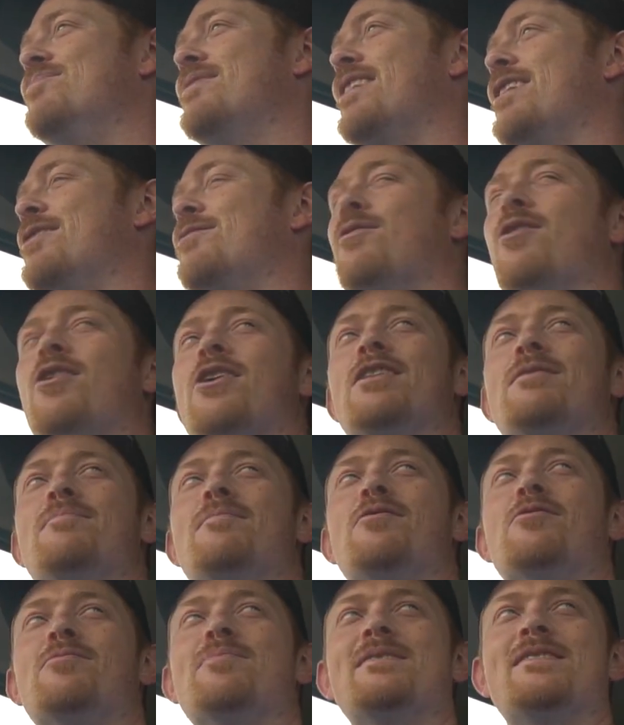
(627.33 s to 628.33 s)
and Ryan the
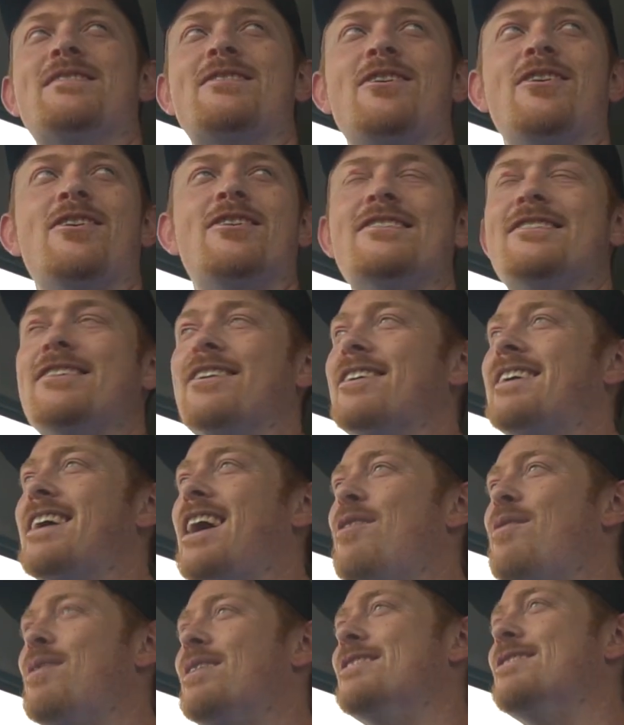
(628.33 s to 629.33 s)
Milkman Scott, so
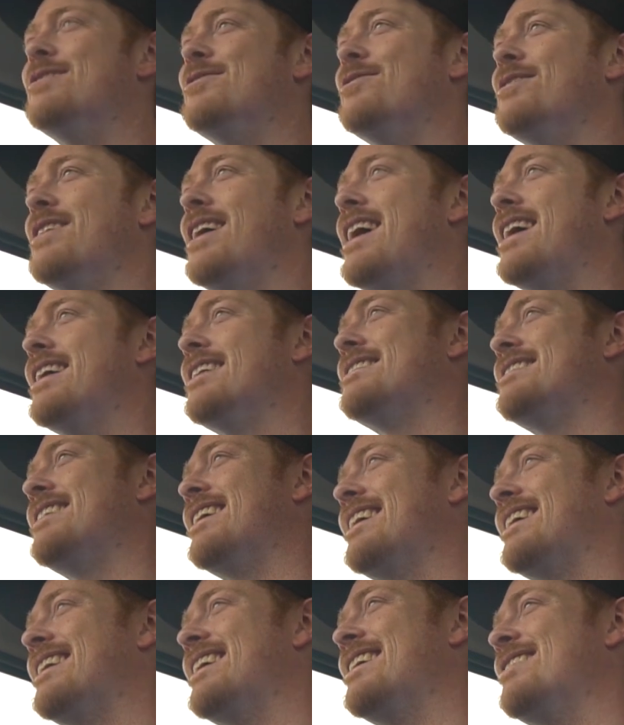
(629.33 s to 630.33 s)
can't wait to do that.
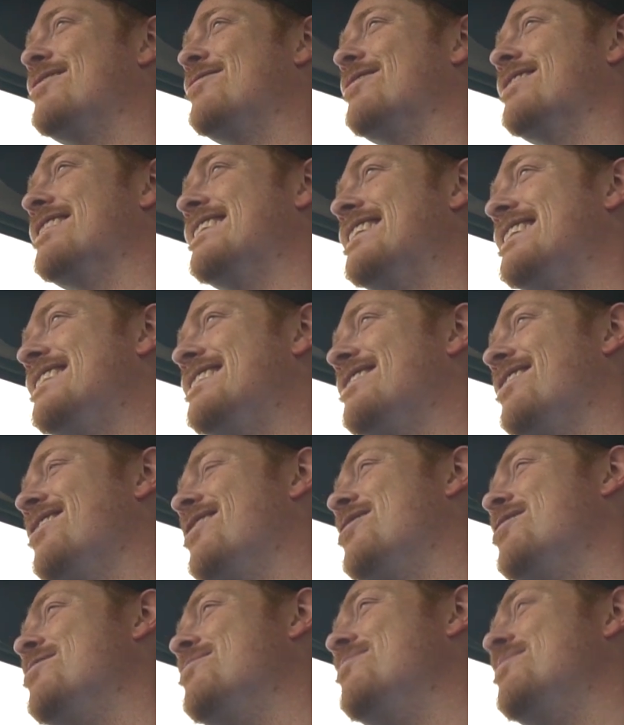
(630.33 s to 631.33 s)
Staying at Andrew Lee's
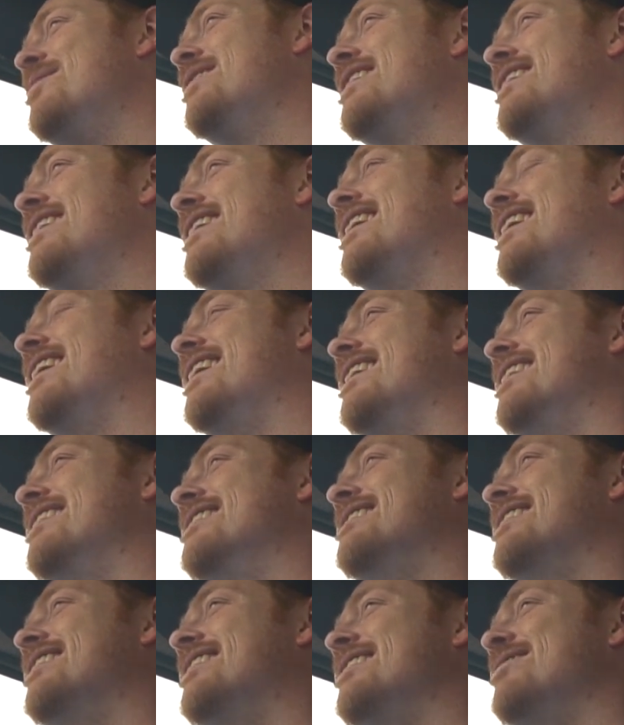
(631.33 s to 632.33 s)
home,
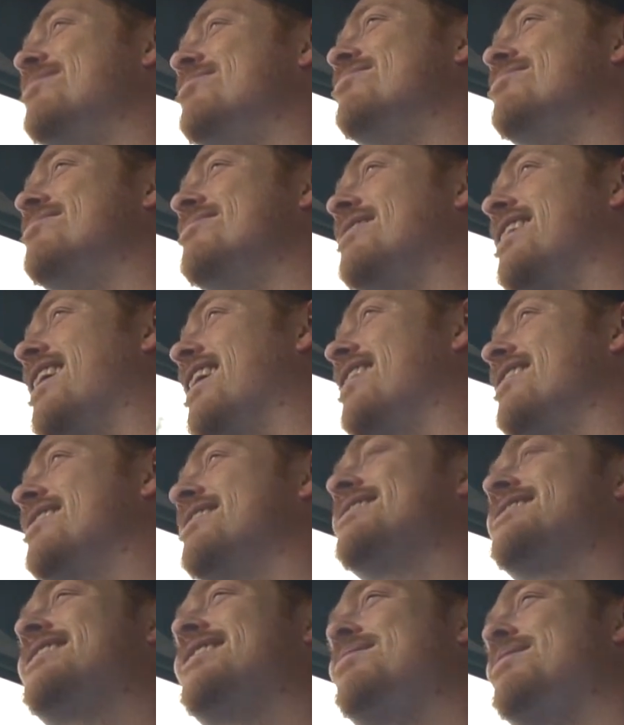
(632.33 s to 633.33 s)
and yeah,
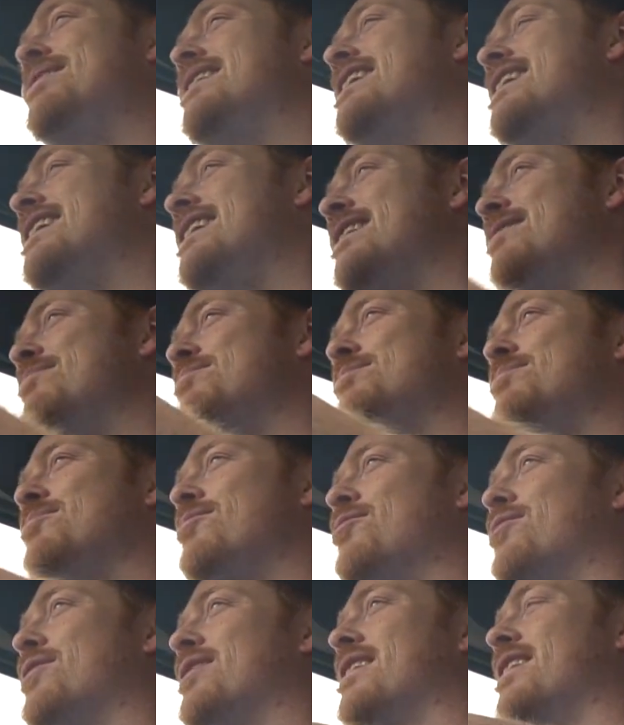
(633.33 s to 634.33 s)
there's gonna be heaps more to